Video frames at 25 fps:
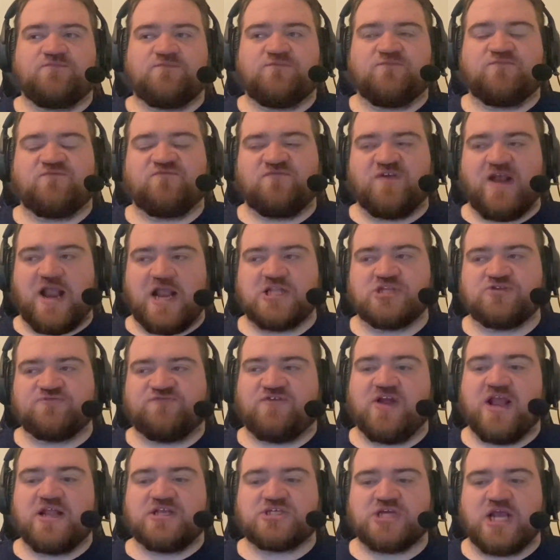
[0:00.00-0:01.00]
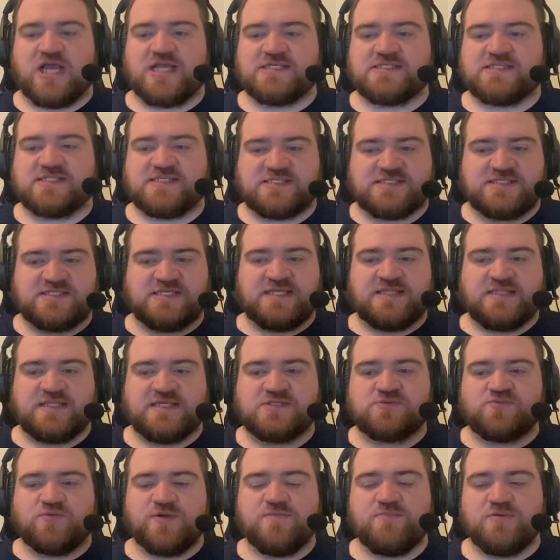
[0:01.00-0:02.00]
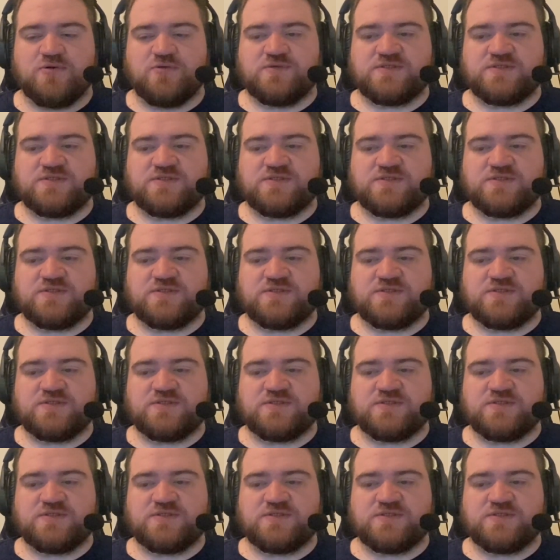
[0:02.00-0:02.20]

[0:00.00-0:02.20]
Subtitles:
franchise, this reboot